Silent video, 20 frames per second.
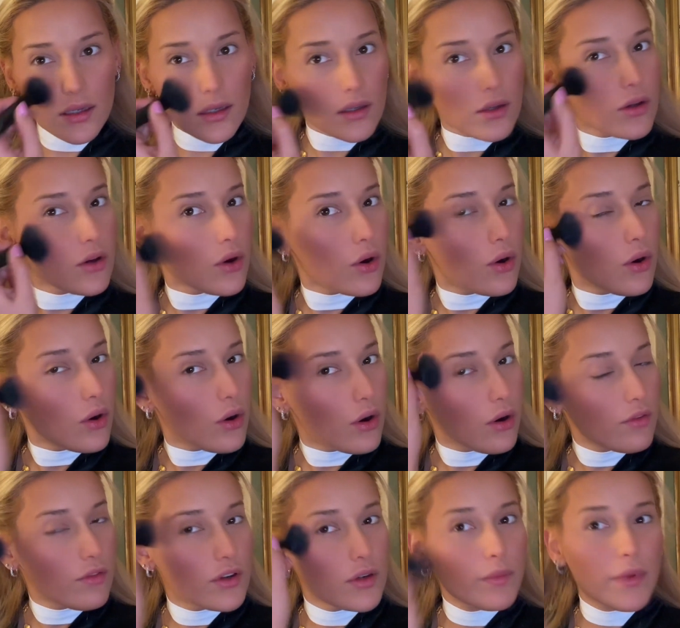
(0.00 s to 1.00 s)
go
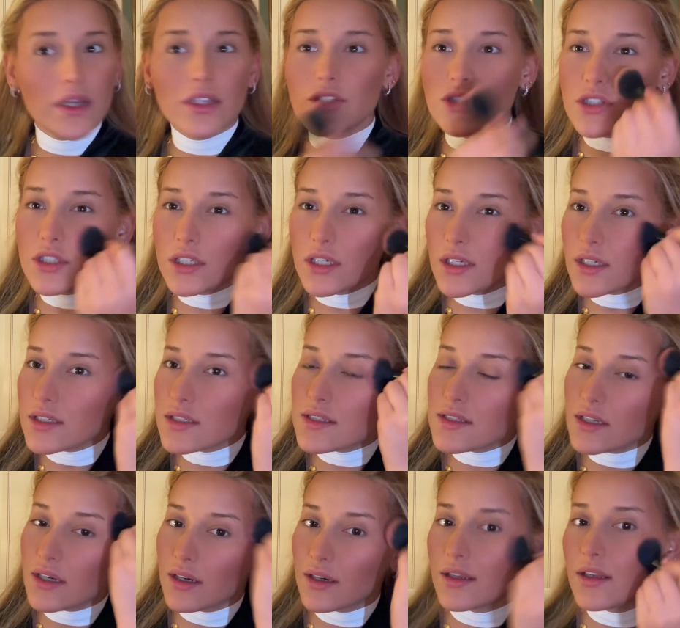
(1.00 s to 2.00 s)
over my cheeks,
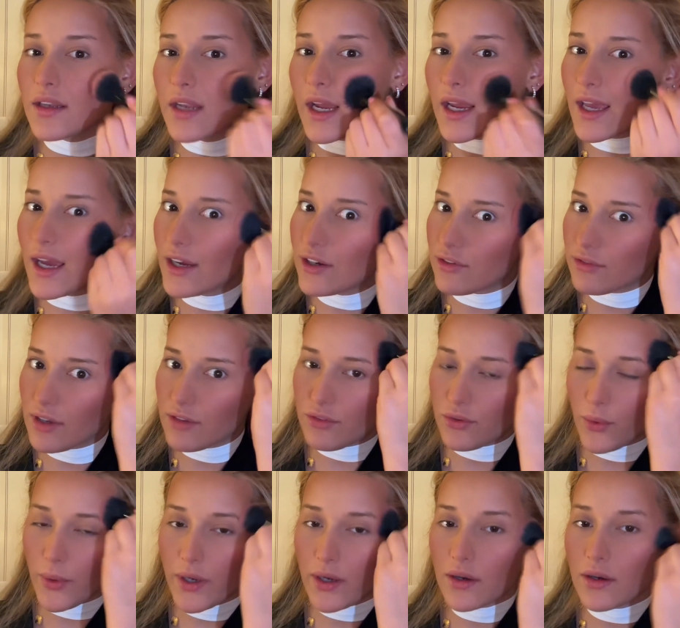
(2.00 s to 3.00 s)
like kind of
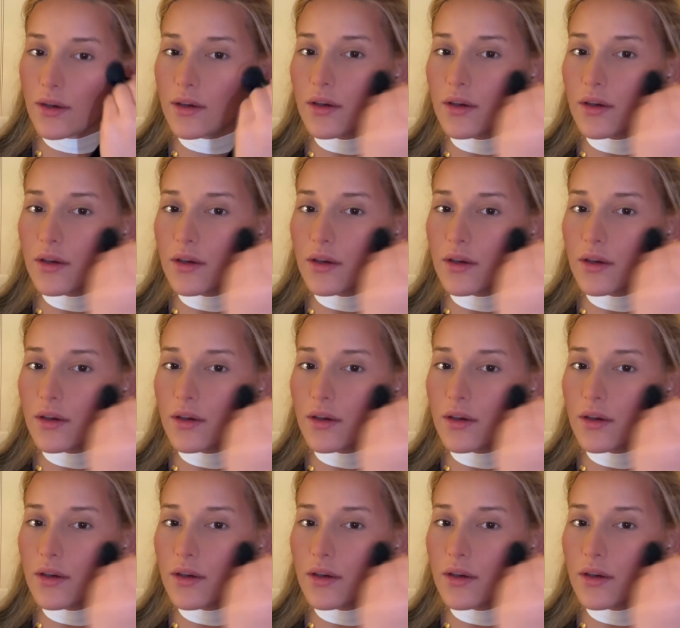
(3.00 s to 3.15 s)
everywhere.